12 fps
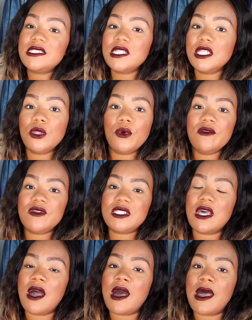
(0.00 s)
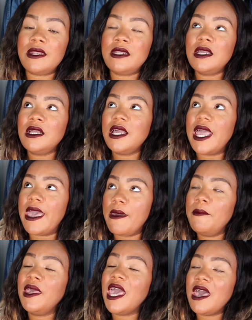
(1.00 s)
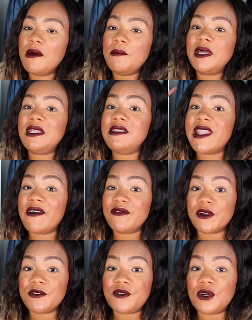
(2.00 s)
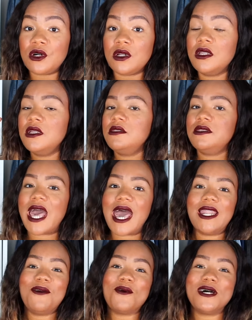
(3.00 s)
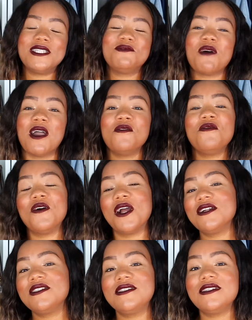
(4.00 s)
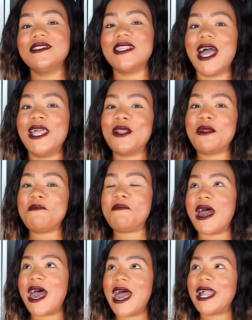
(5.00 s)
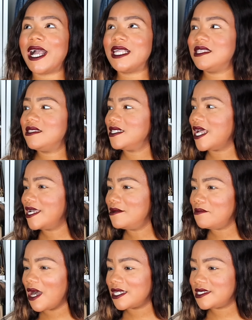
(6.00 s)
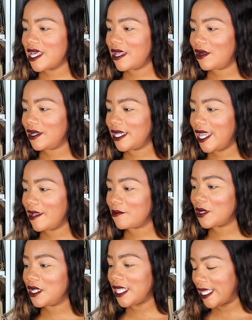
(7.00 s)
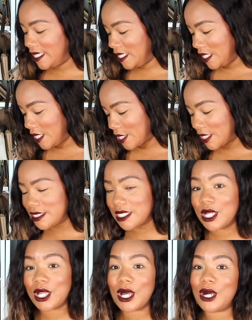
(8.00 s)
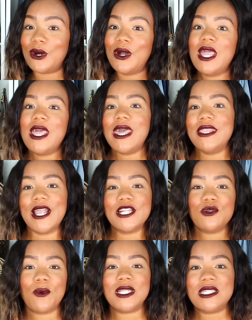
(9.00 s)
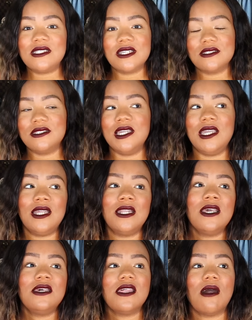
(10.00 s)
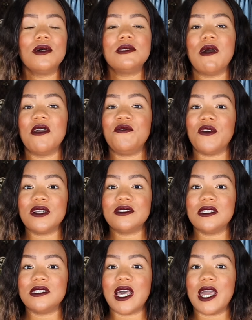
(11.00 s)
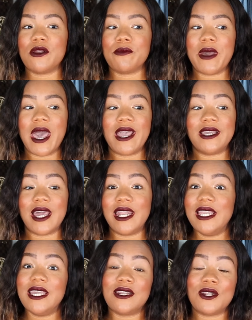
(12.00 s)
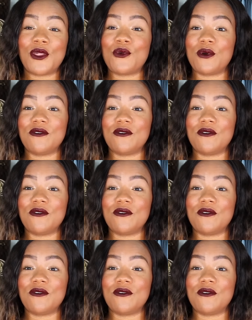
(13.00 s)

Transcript: the Louis Vuitton MM Neverfull. That was my first designer bag. I, did I unbox that on camera like years ago? In like 2016, that was my first designer bag, and I didn't get another one